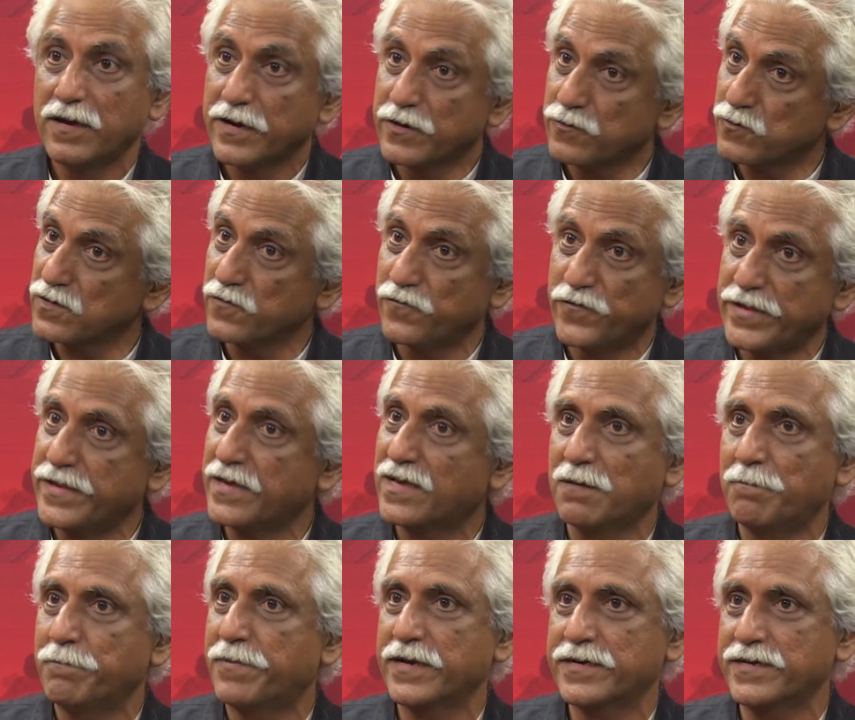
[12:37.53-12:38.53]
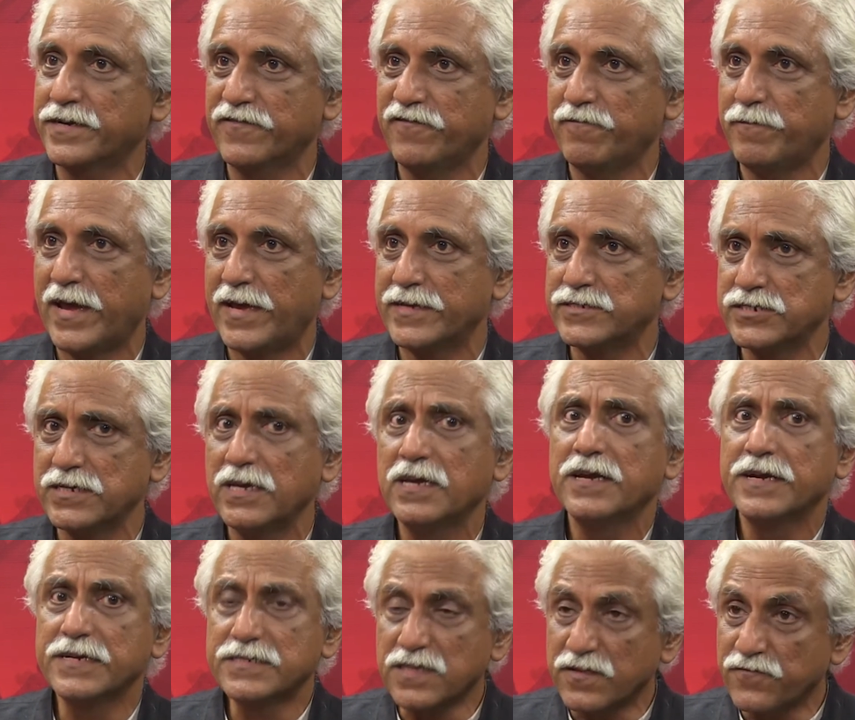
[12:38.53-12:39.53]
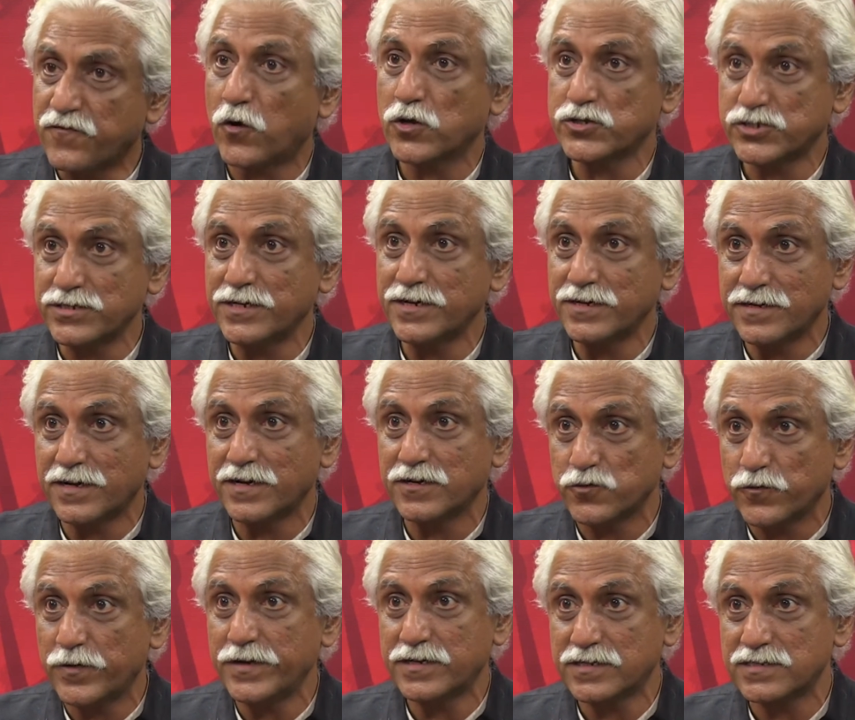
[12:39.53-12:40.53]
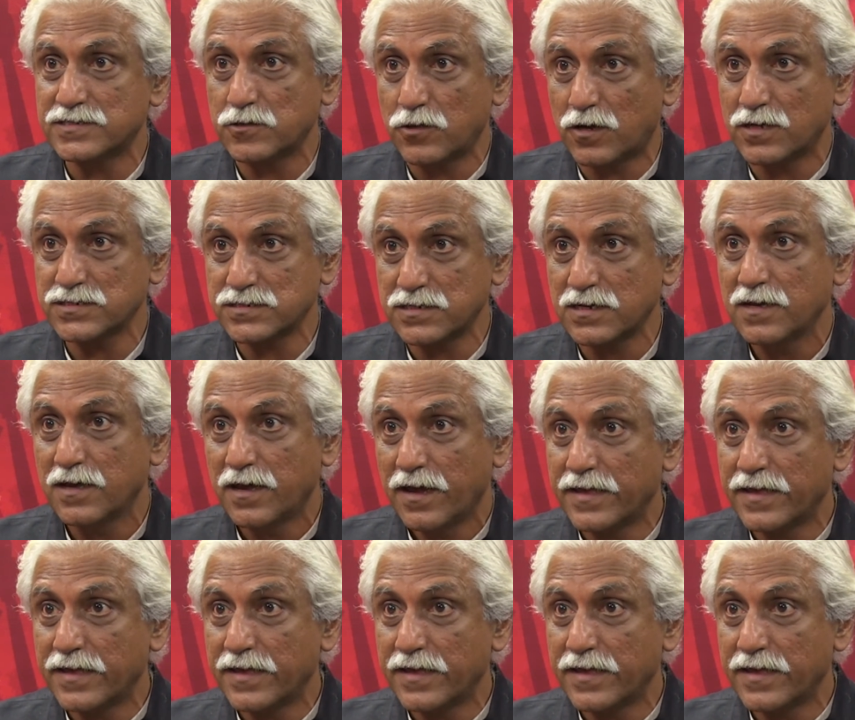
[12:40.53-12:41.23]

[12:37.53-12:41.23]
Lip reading: It was a very competitive match. It's unfortunate that Juventus lost,